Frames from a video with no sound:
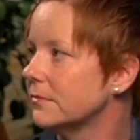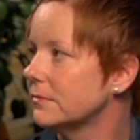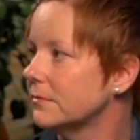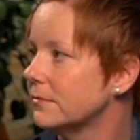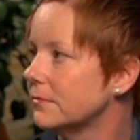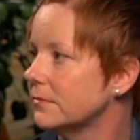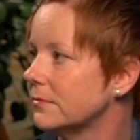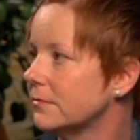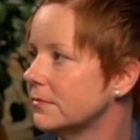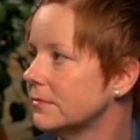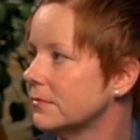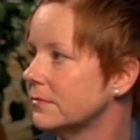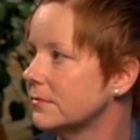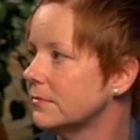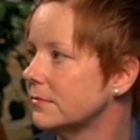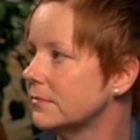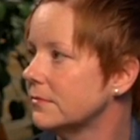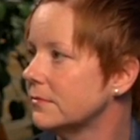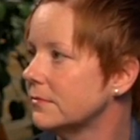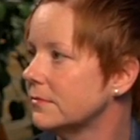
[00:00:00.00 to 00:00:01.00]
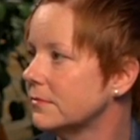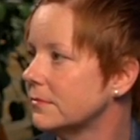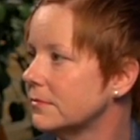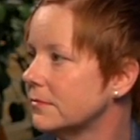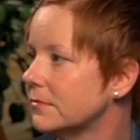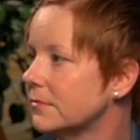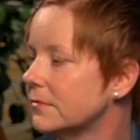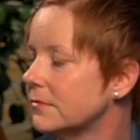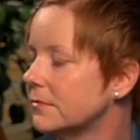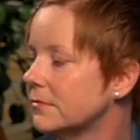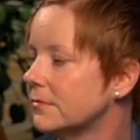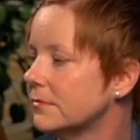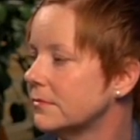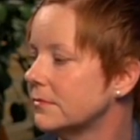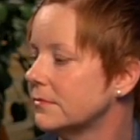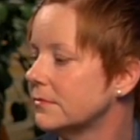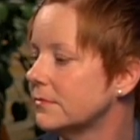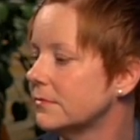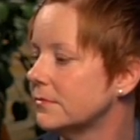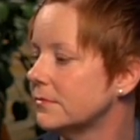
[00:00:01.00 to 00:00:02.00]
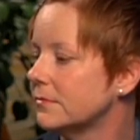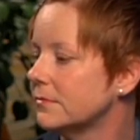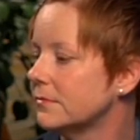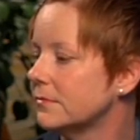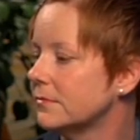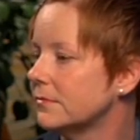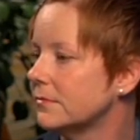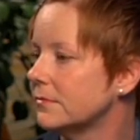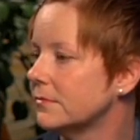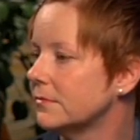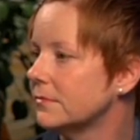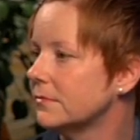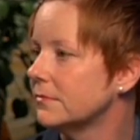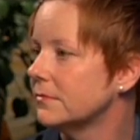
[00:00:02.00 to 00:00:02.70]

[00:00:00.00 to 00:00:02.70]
(not speaking)